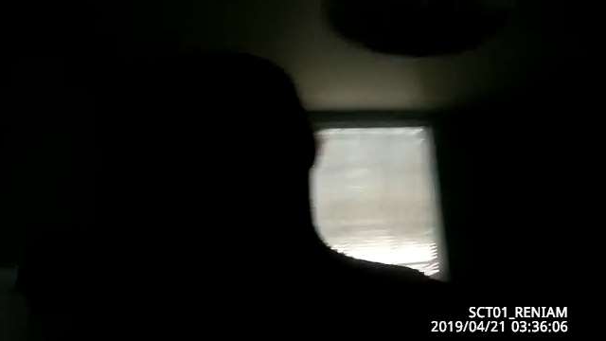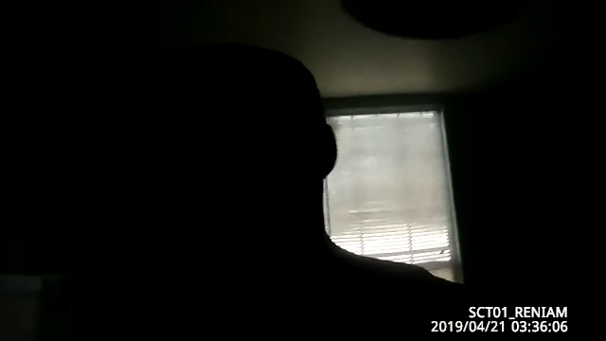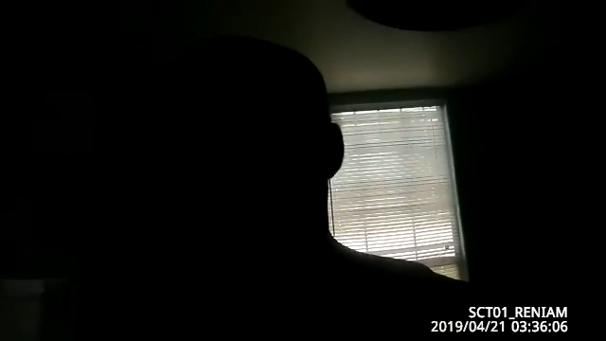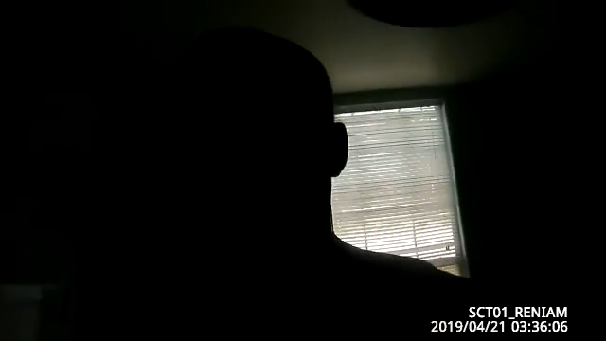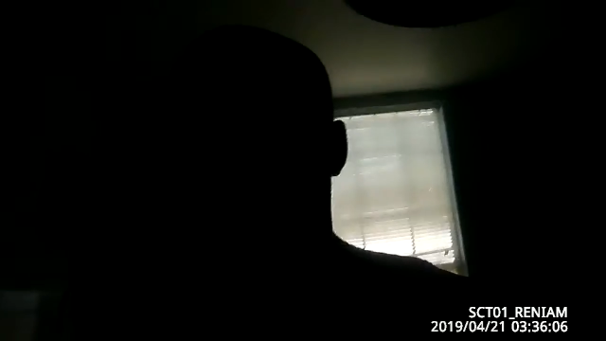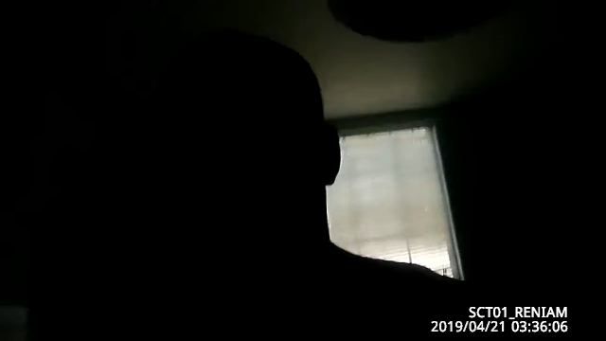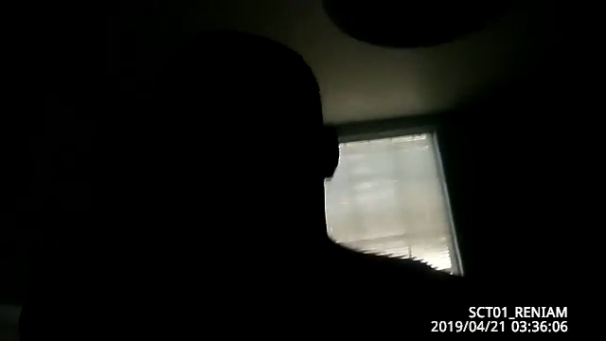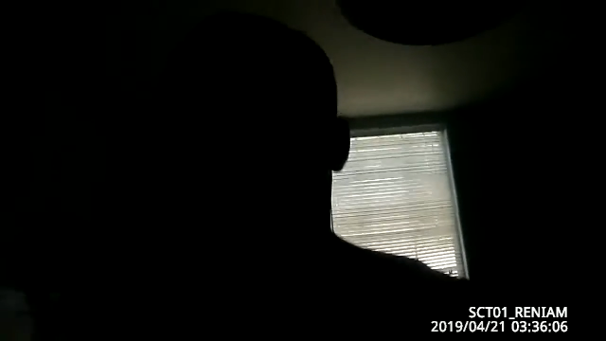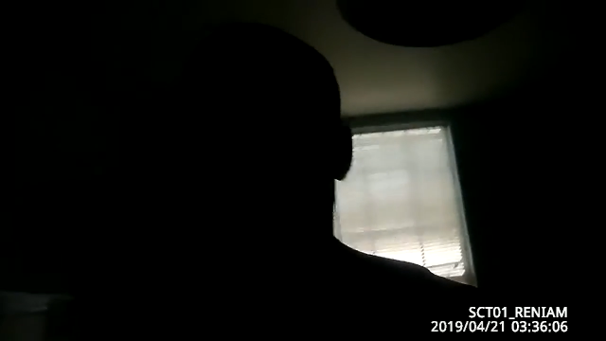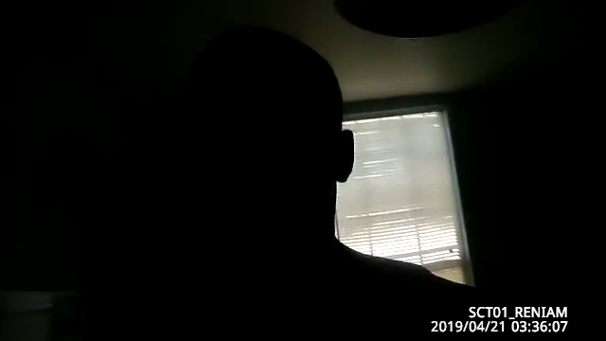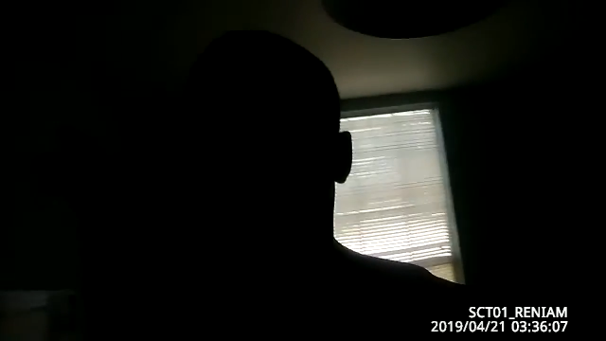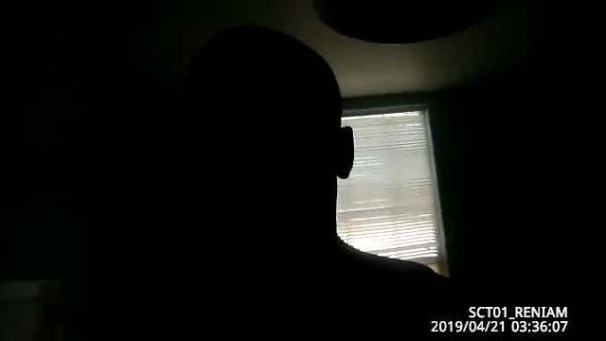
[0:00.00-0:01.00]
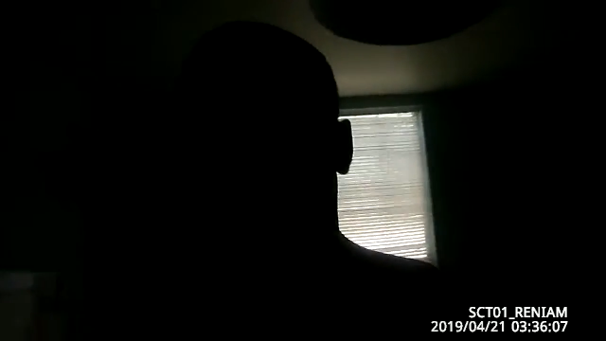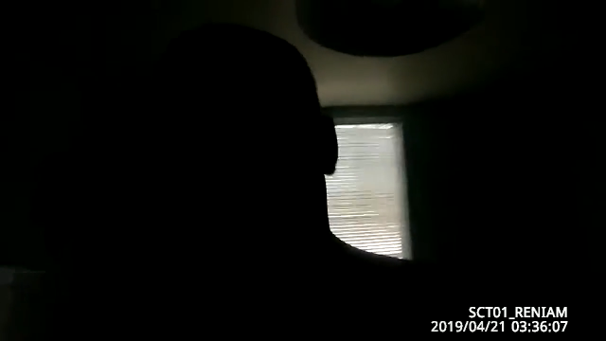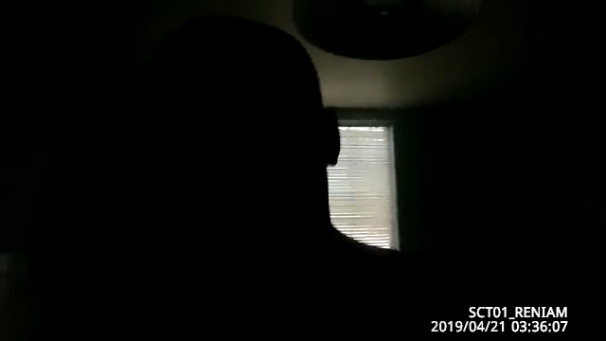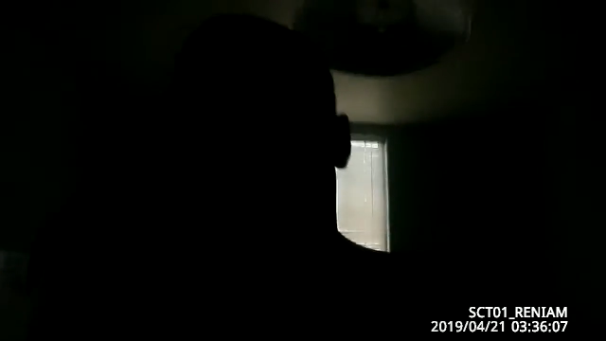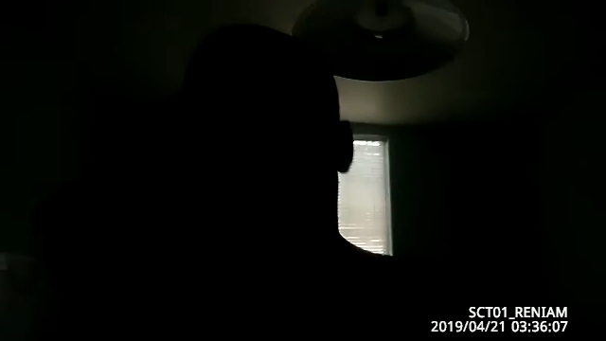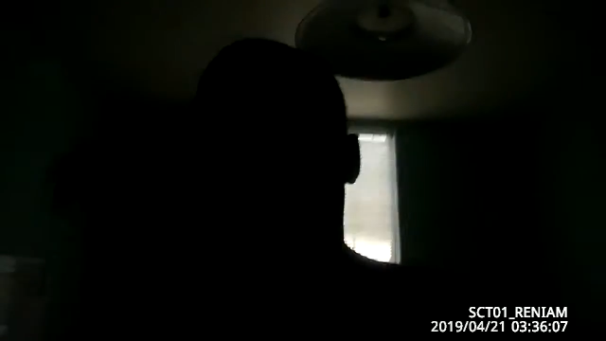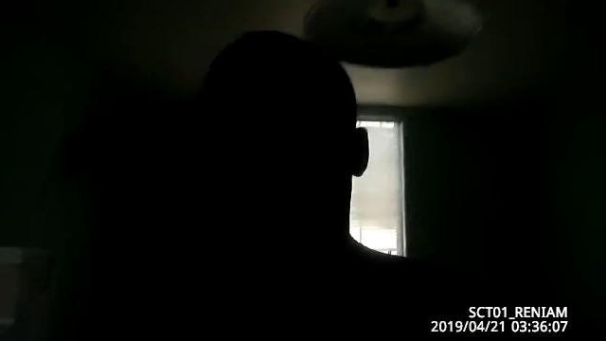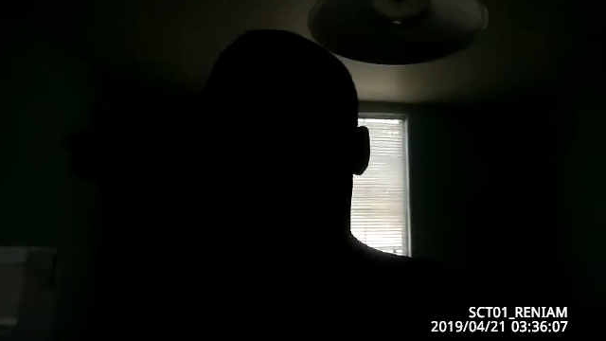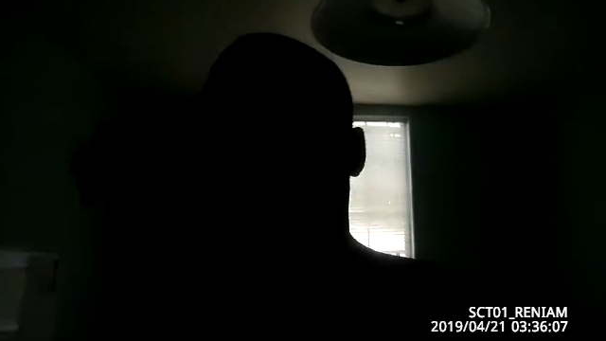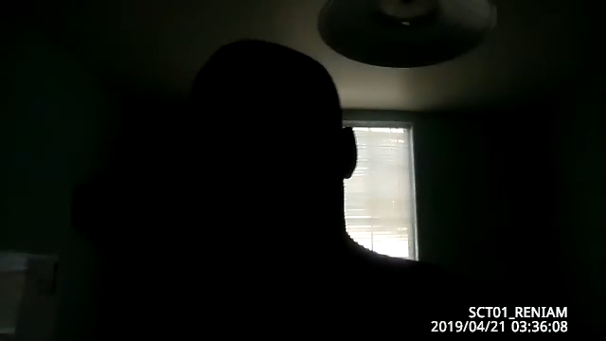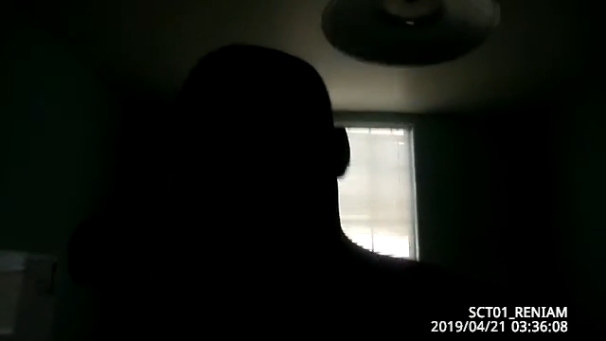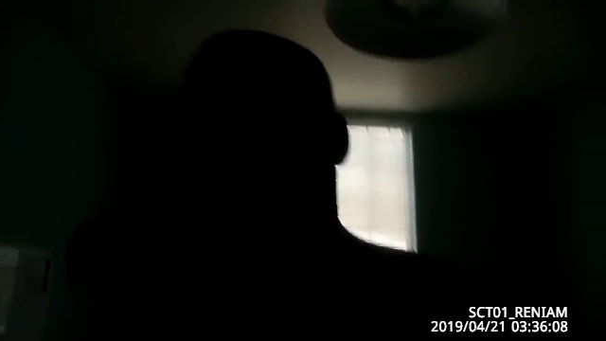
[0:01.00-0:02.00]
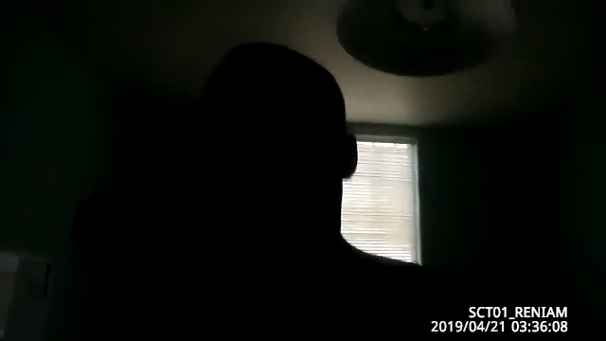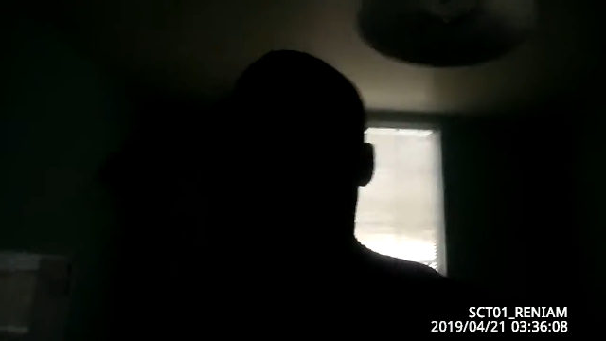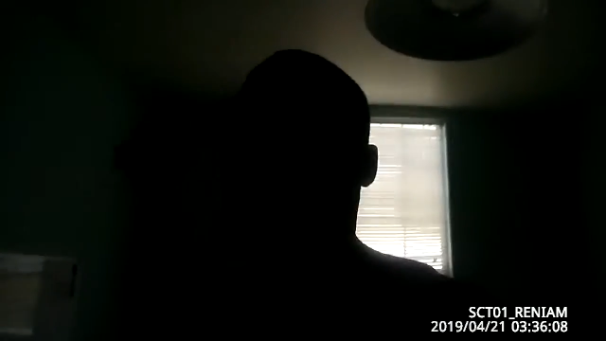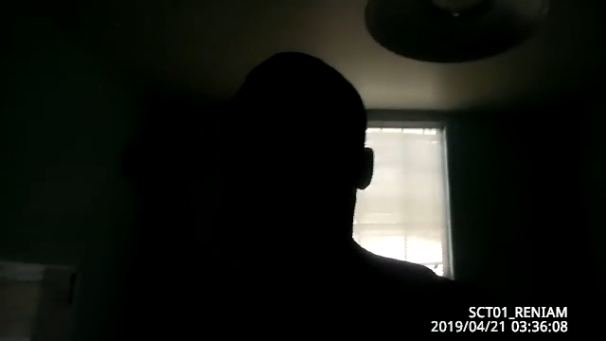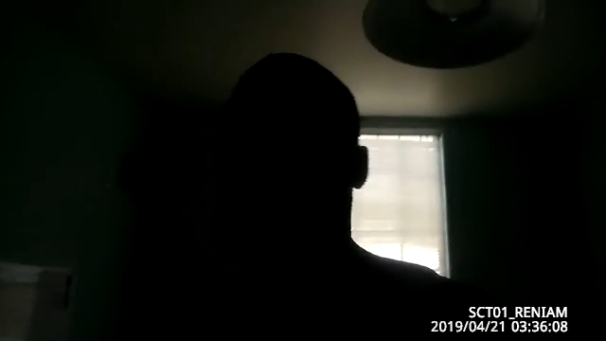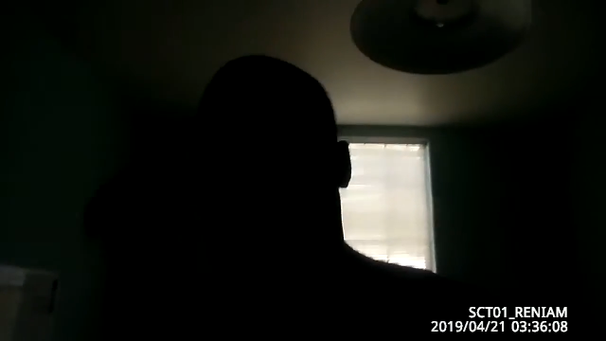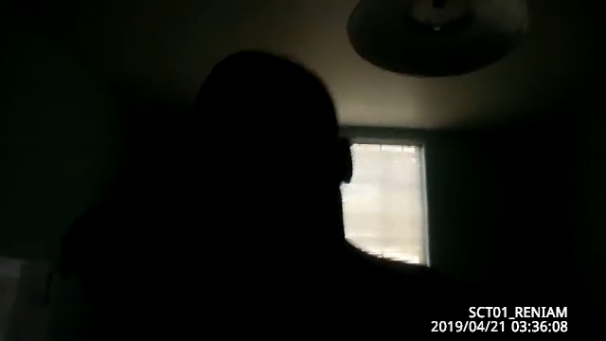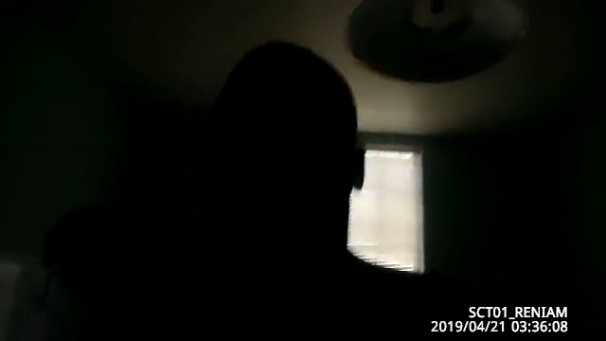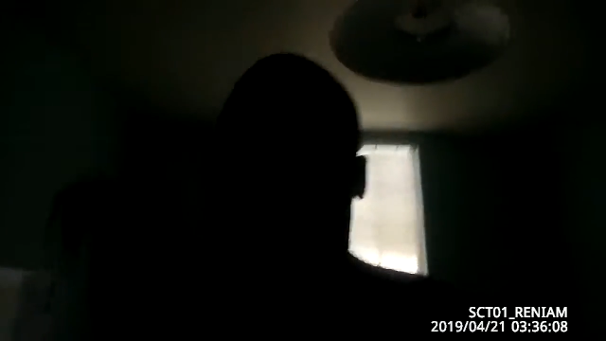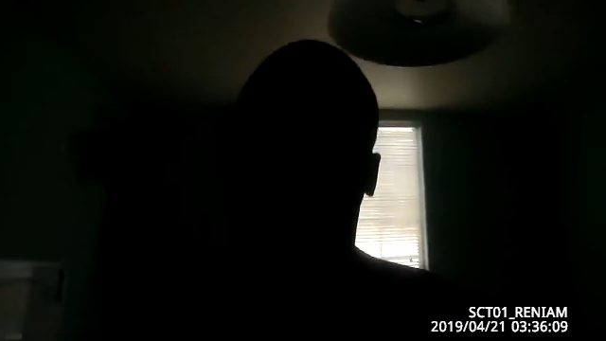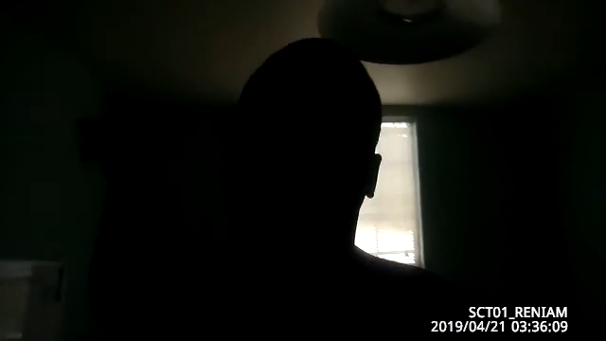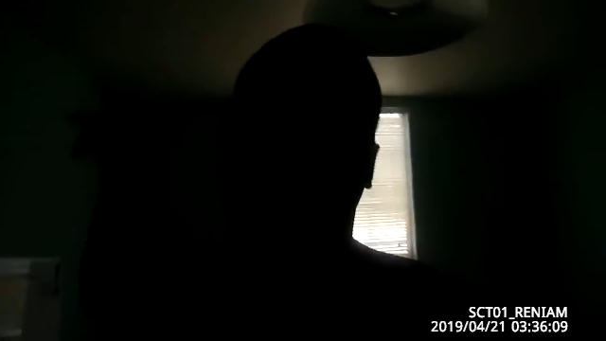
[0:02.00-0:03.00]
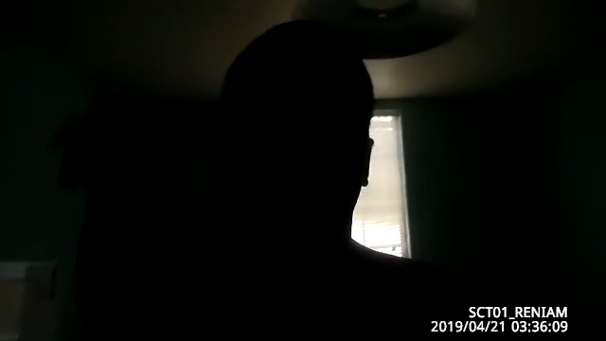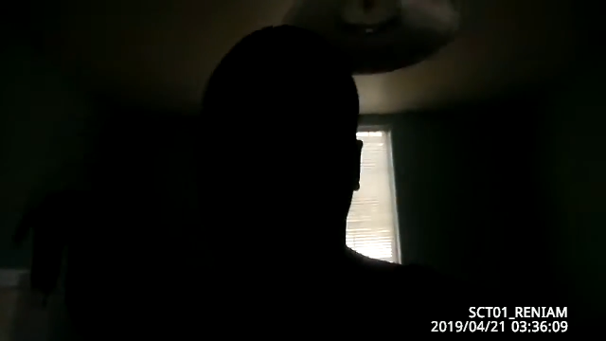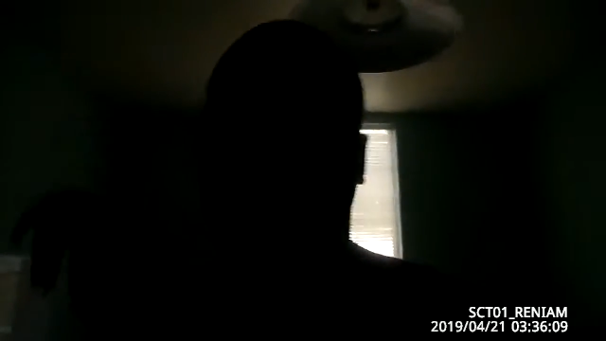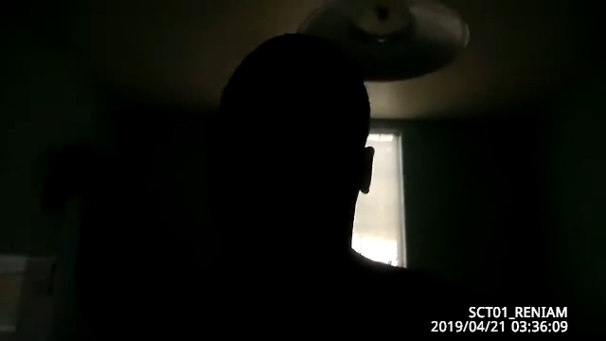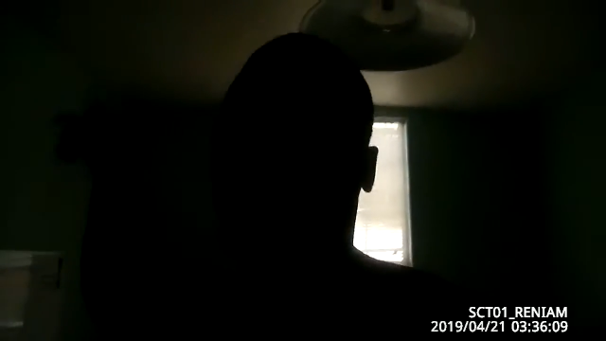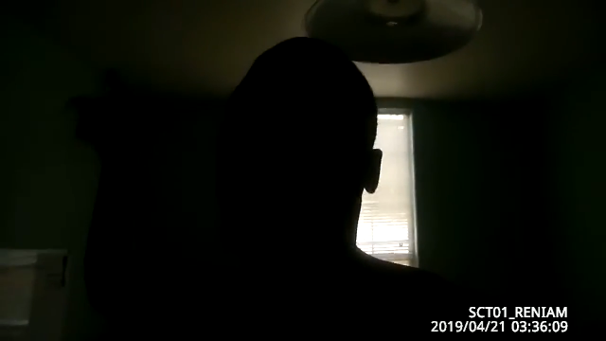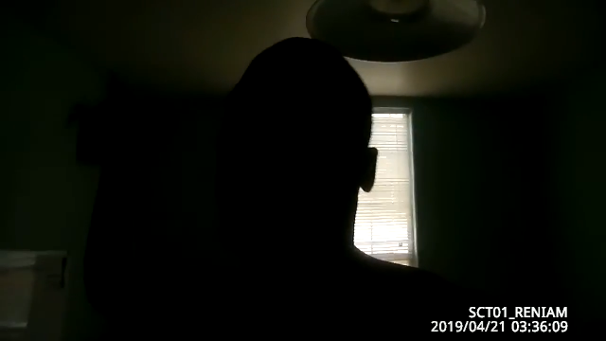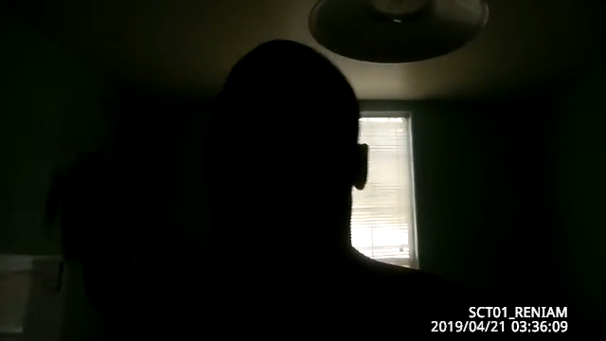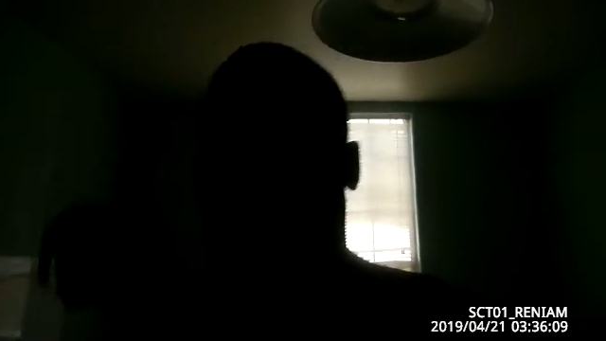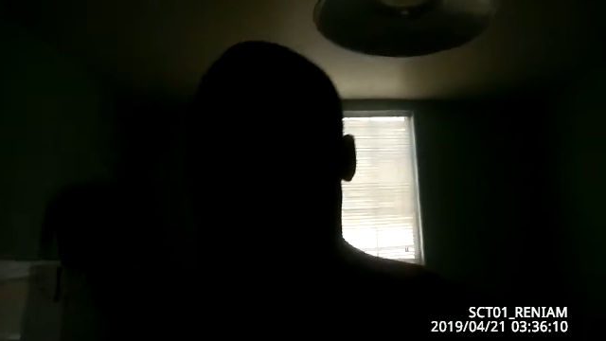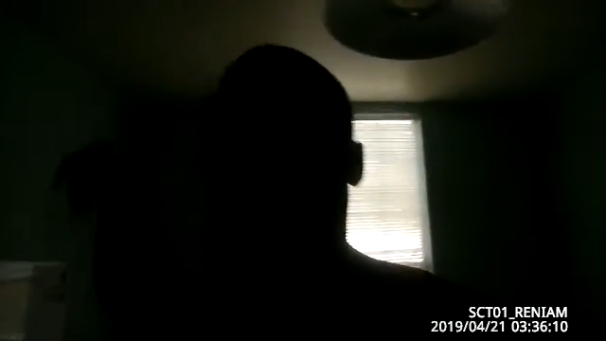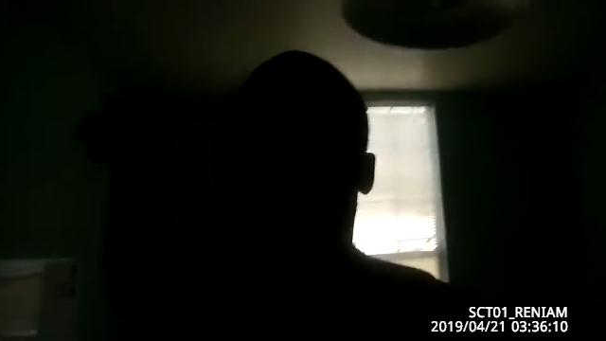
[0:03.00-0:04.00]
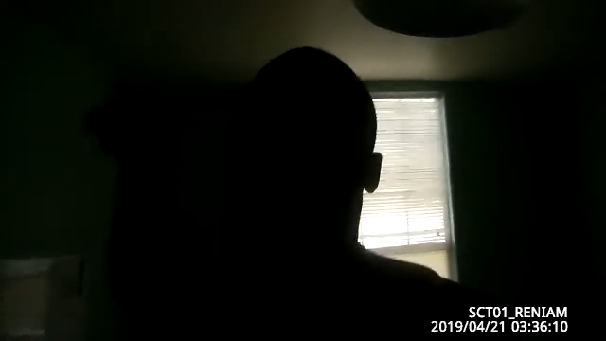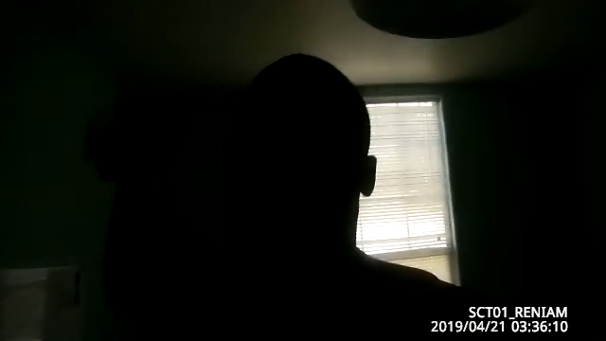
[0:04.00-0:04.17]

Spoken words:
[unreadable: no face in view]